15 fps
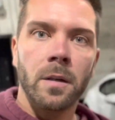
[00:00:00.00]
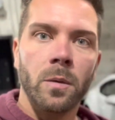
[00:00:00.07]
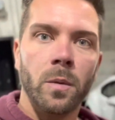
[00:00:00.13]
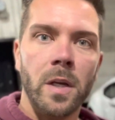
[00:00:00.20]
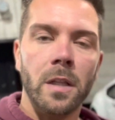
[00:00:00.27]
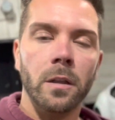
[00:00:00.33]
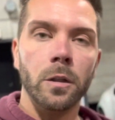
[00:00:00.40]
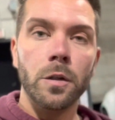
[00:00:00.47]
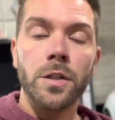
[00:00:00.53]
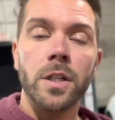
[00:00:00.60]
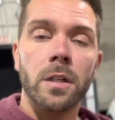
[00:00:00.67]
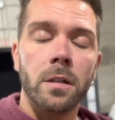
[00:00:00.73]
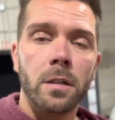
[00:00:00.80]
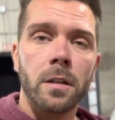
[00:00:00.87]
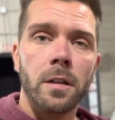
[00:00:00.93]
We
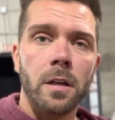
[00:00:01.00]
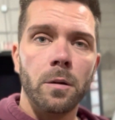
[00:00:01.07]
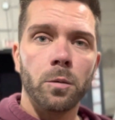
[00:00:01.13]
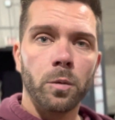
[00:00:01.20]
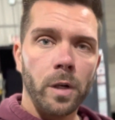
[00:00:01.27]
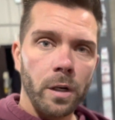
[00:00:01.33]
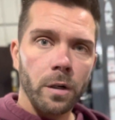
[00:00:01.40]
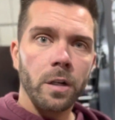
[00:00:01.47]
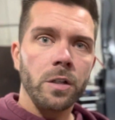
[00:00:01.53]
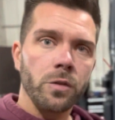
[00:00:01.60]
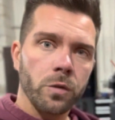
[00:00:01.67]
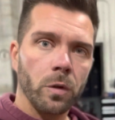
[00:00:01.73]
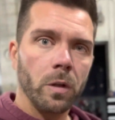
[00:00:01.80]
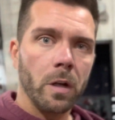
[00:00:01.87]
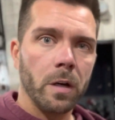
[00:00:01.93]
loosened the rear
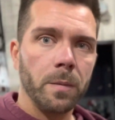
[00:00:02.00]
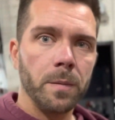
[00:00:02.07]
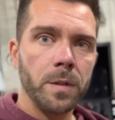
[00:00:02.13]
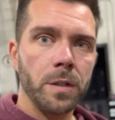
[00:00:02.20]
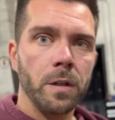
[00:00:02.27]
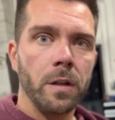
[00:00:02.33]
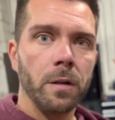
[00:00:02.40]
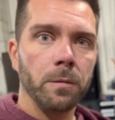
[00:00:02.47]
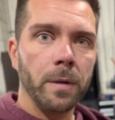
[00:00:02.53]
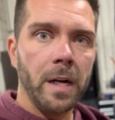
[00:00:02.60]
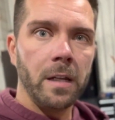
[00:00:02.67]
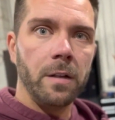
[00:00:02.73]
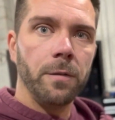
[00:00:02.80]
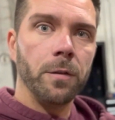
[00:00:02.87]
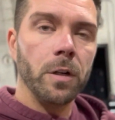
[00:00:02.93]
control arms so they're
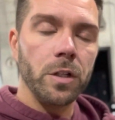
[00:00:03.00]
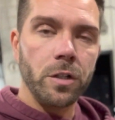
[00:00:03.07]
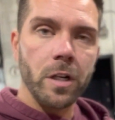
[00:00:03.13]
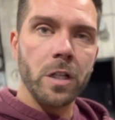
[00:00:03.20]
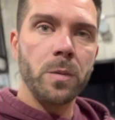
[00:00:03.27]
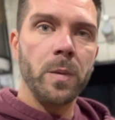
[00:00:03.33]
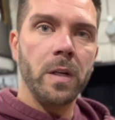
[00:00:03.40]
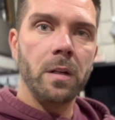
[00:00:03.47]
ready for adjustment.